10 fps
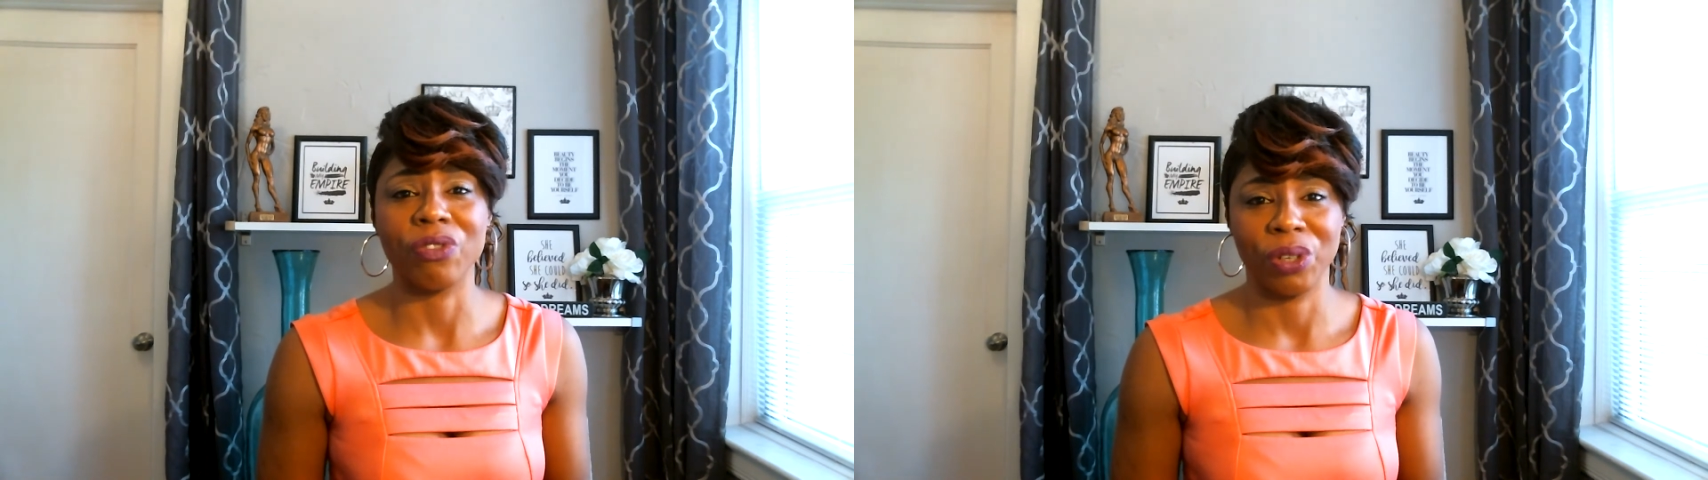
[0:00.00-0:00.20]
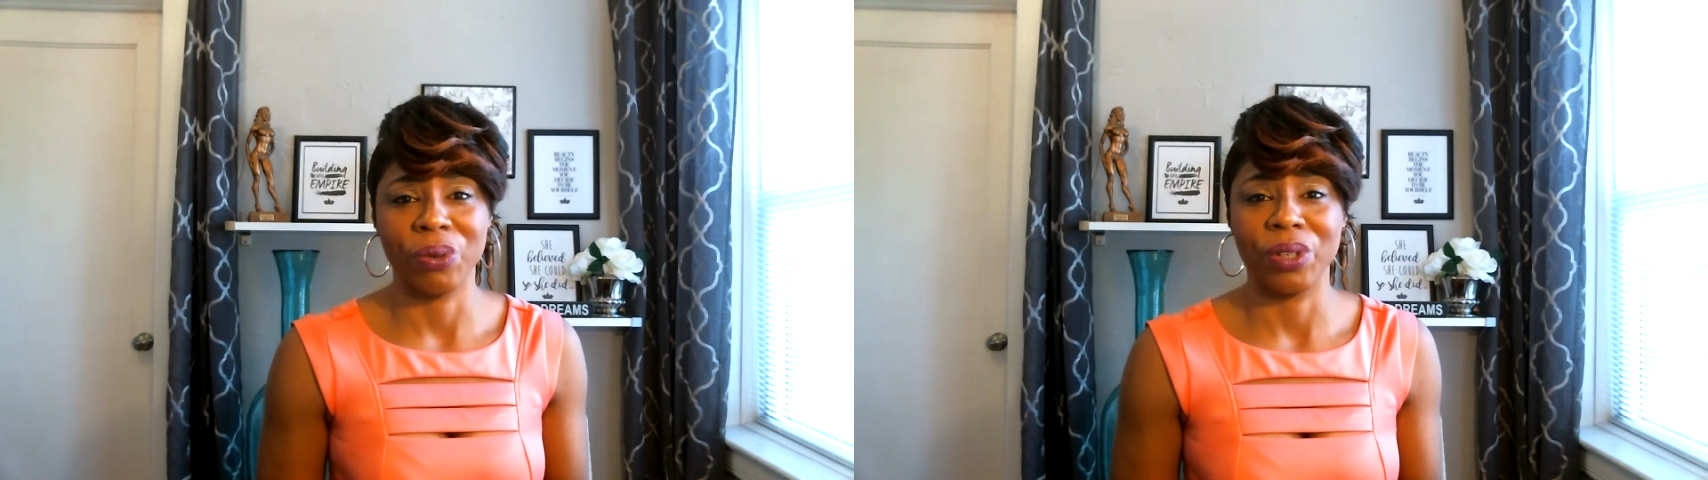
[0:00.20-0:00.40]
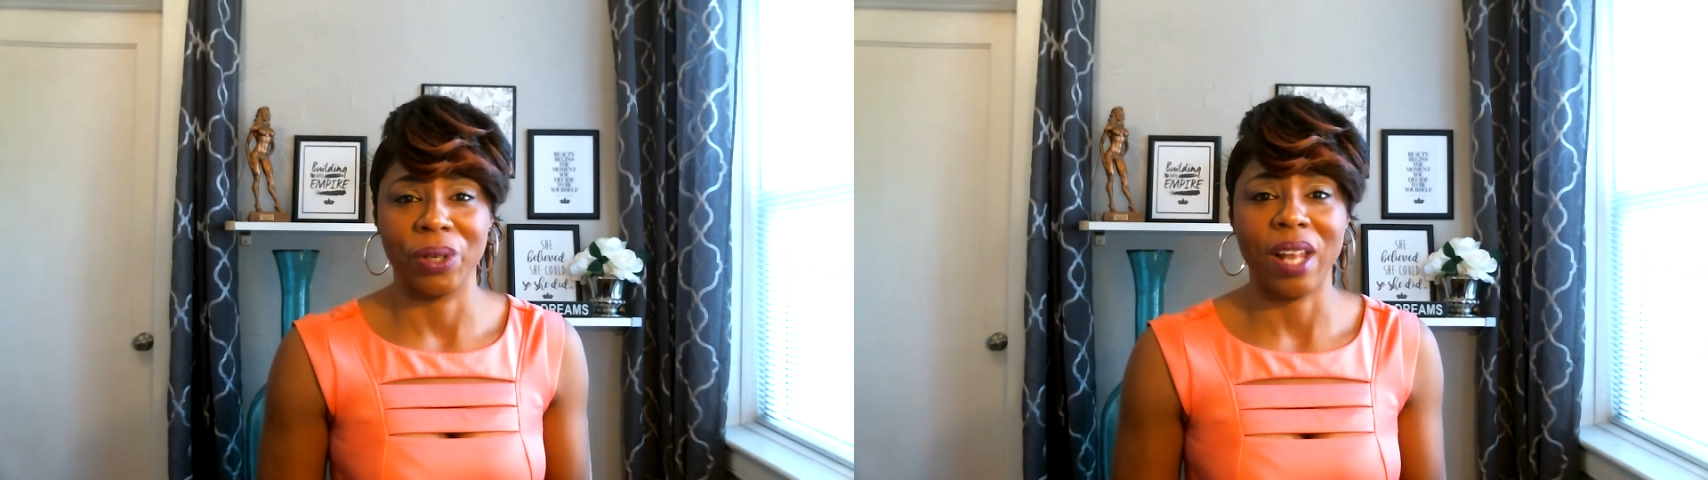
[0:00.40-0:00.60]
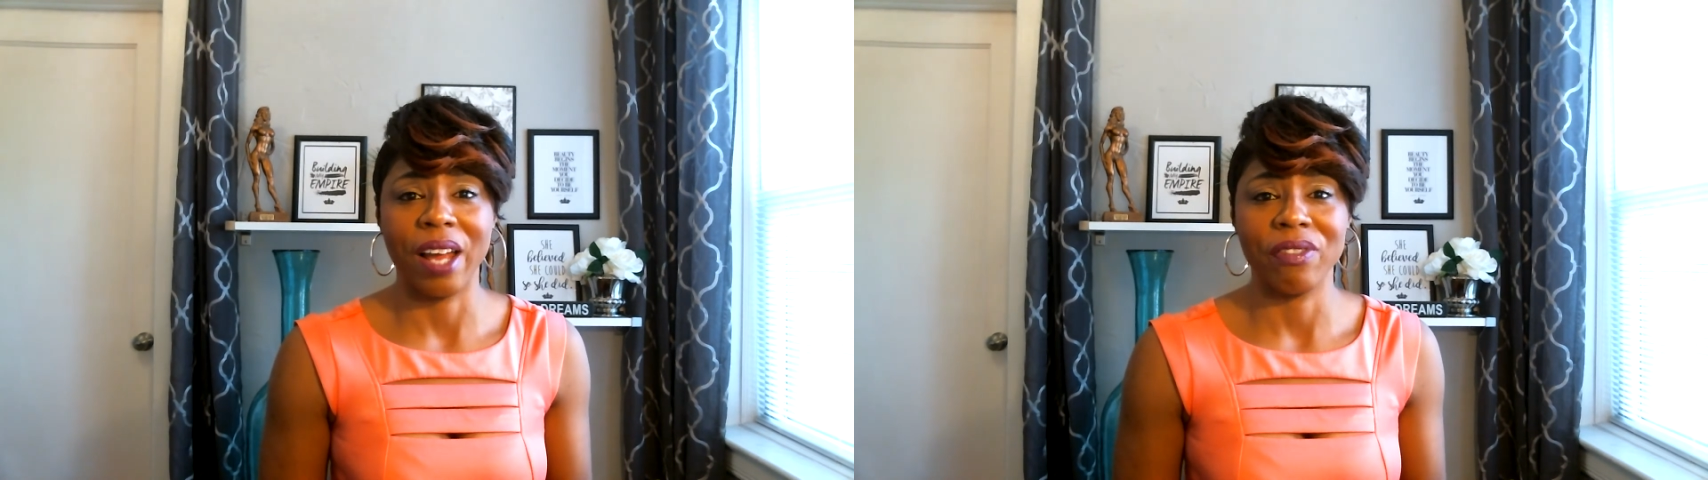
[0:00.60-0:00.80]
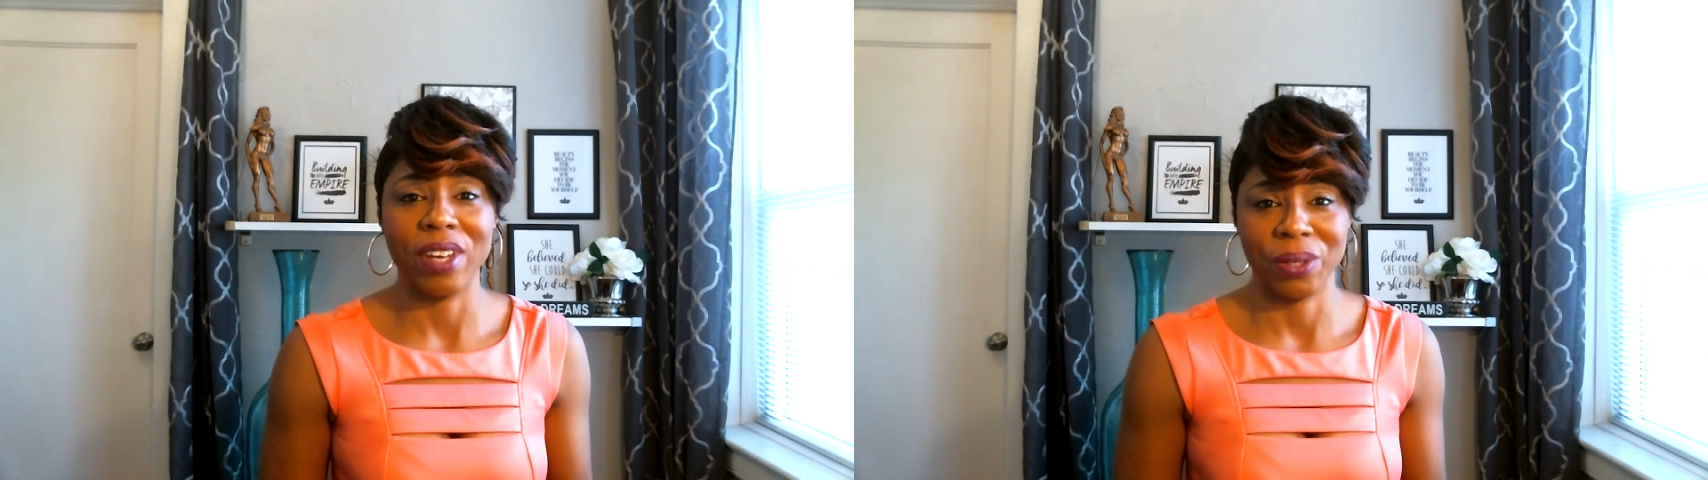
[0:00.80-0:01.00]
for you in your
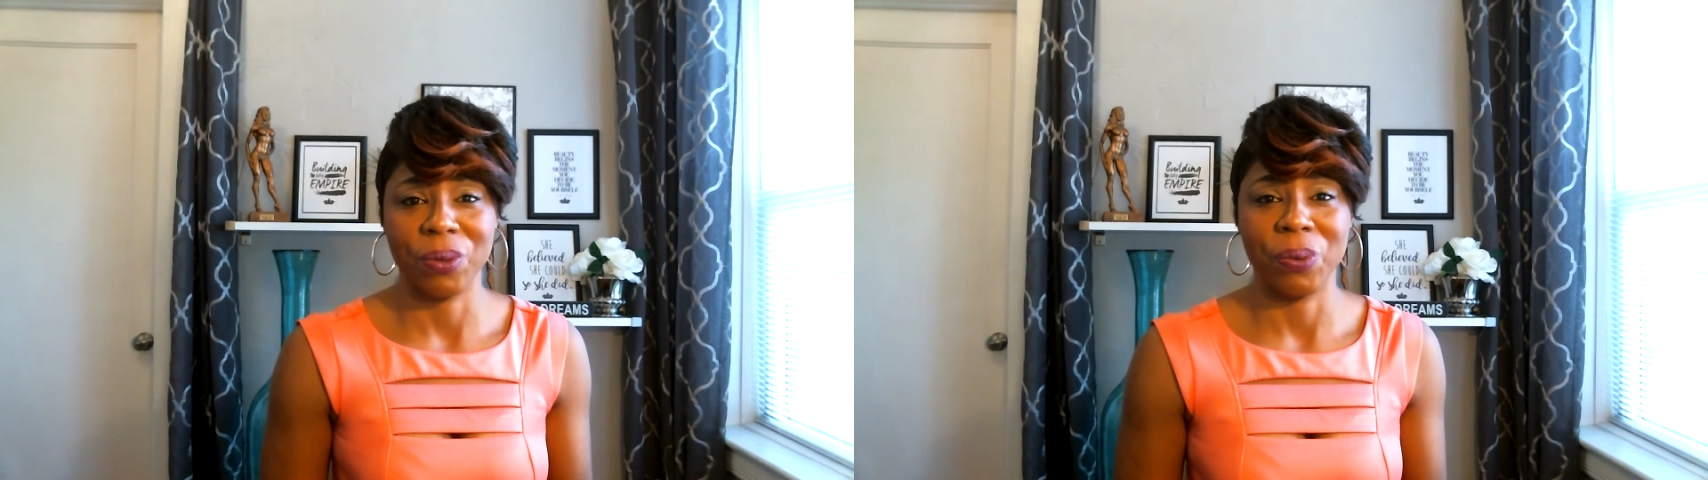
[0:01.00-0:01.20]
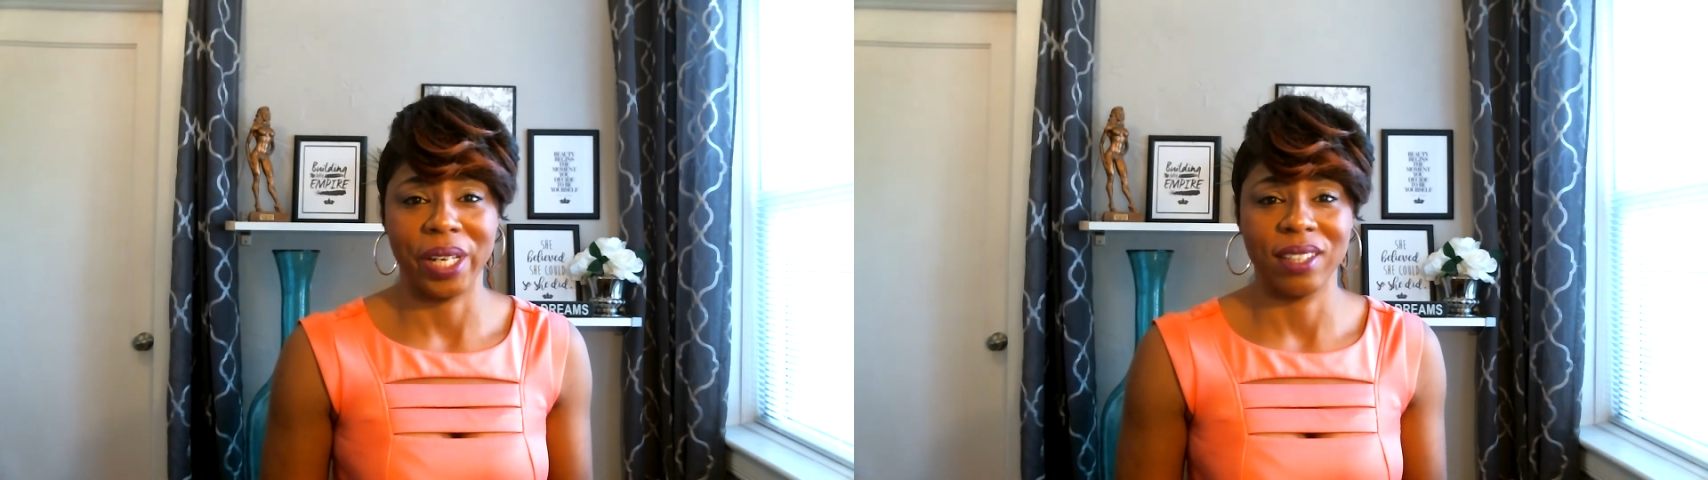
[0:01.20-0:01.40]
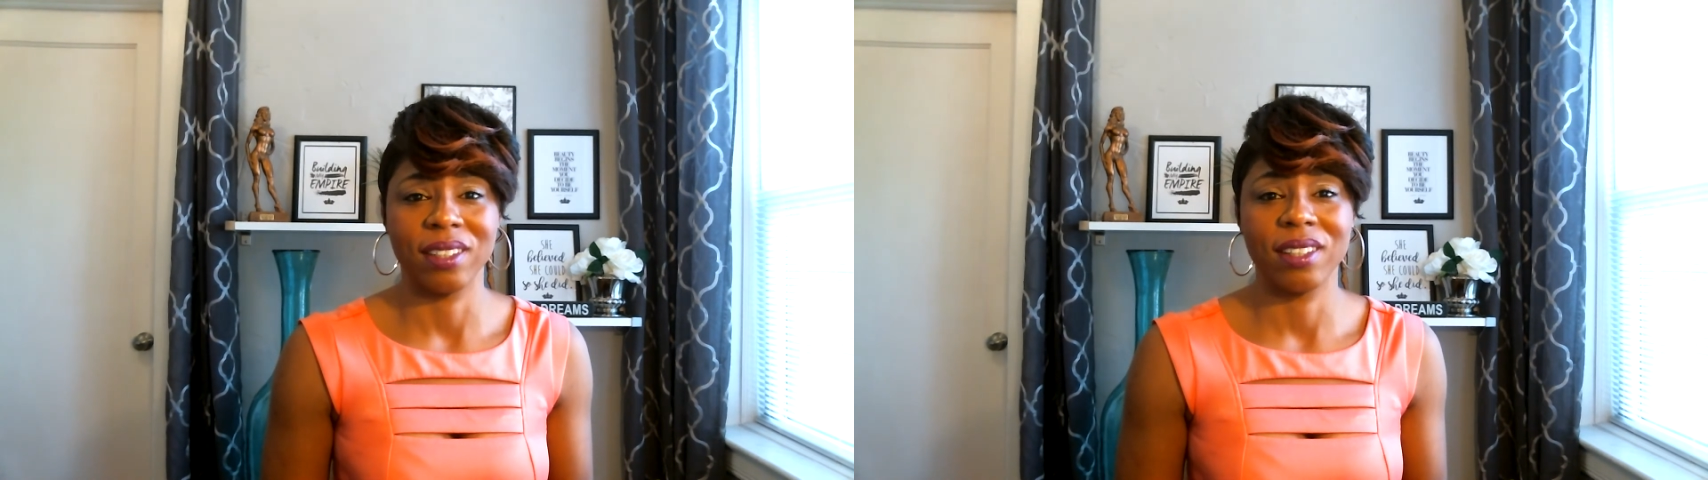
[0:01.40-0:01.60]
life as a queen,